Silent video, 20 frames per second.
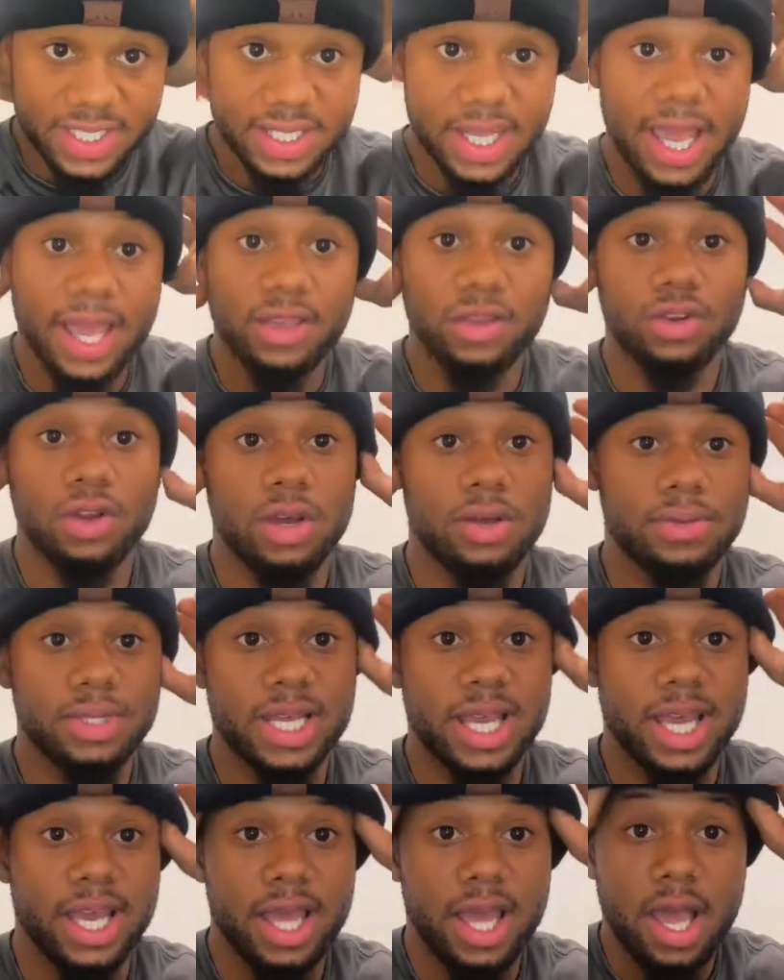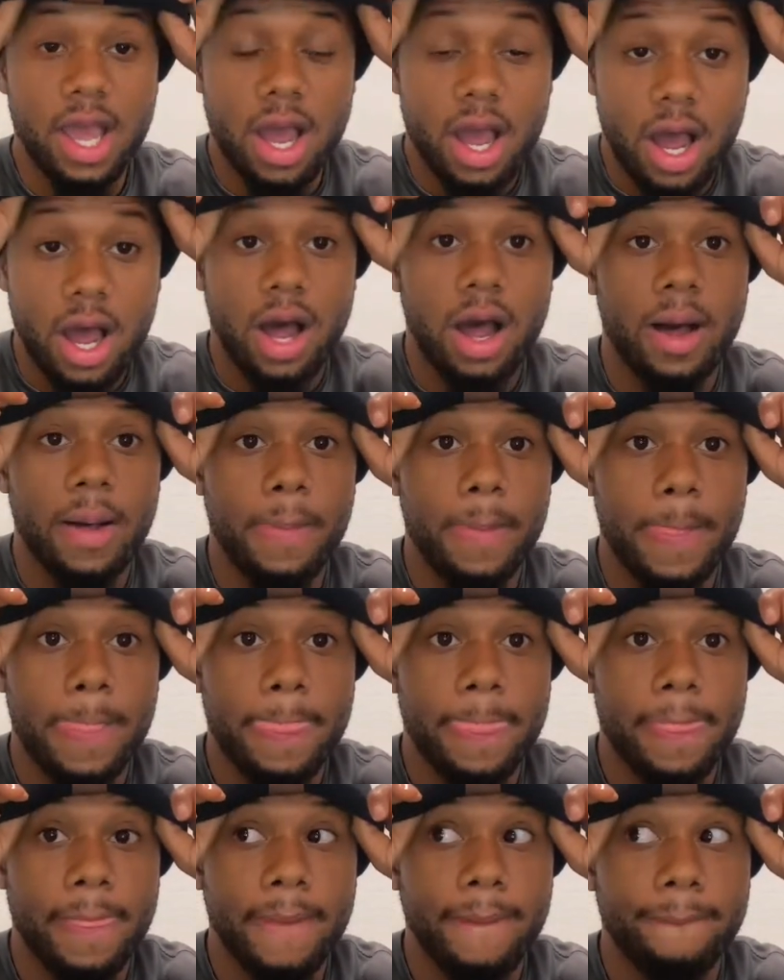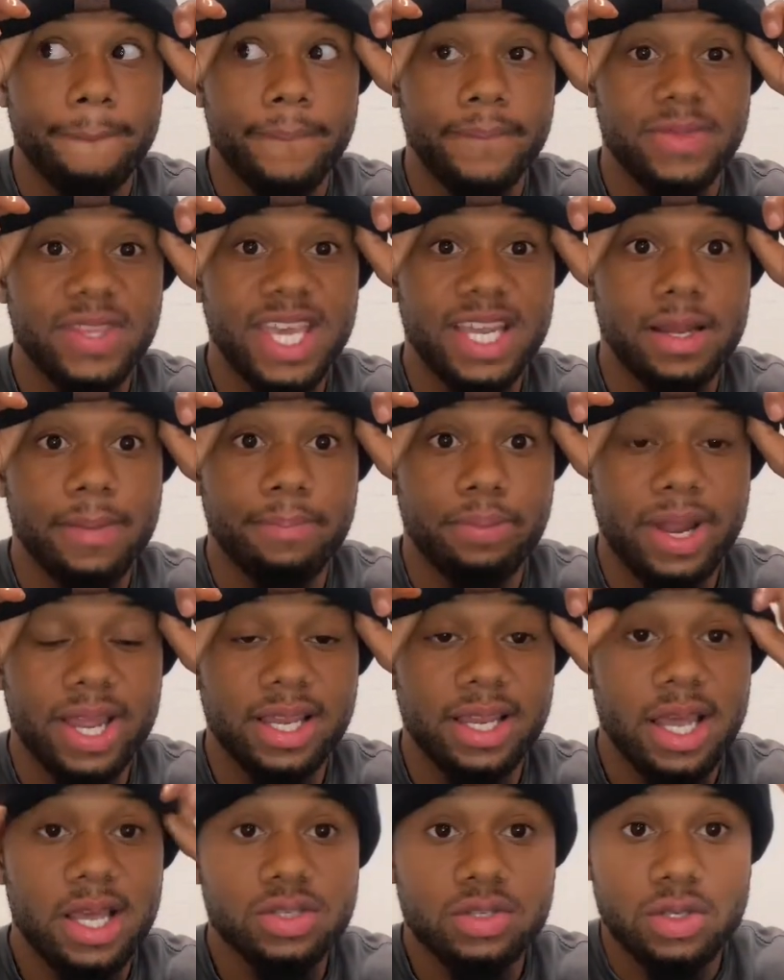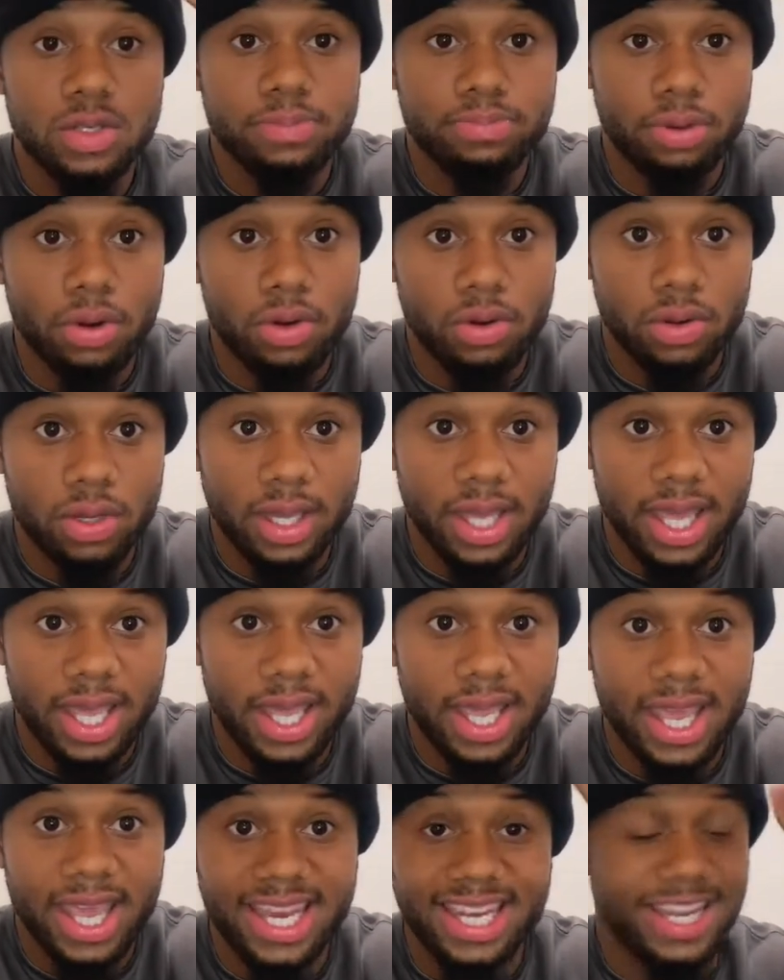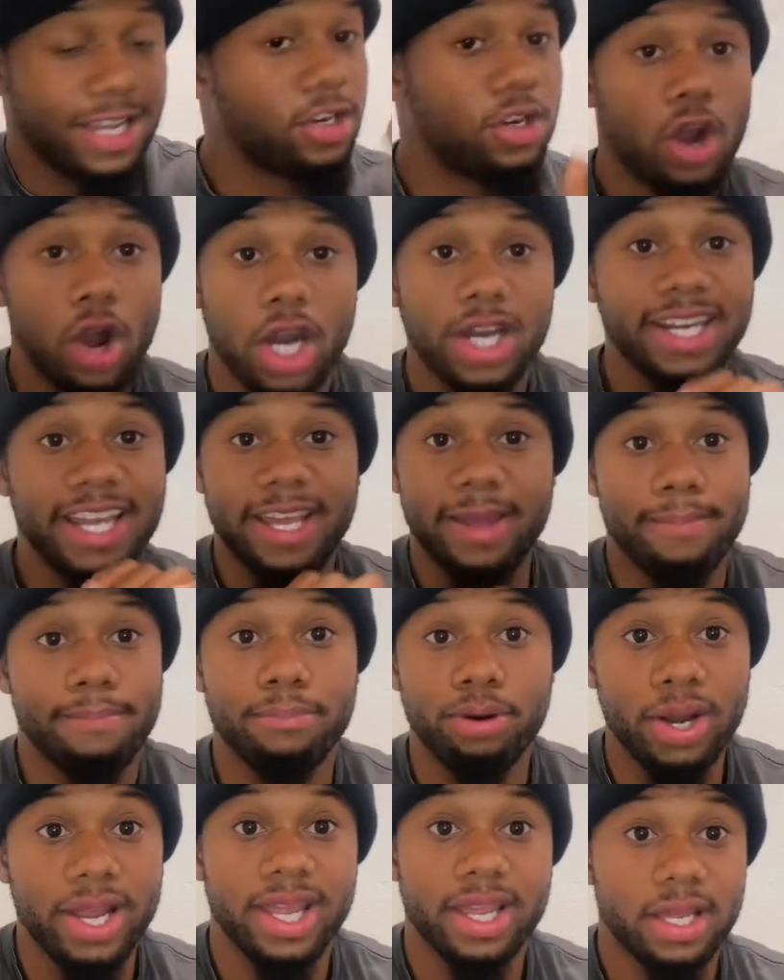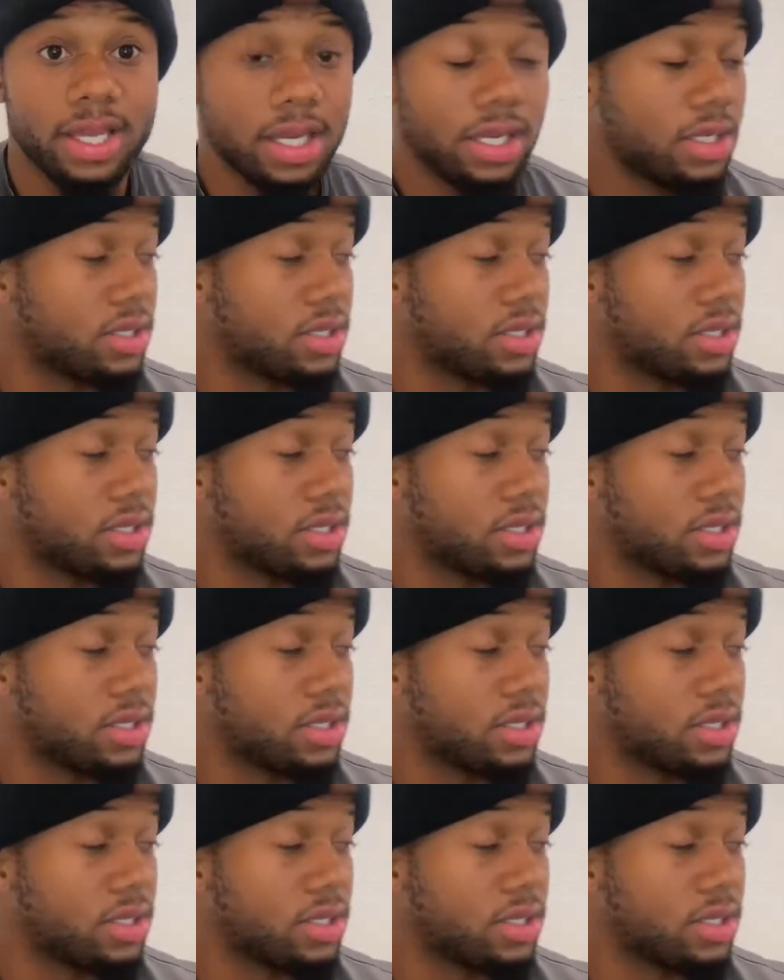that. You know what I'm saying? Yeah, the brake lines was broke and the car didn't brake,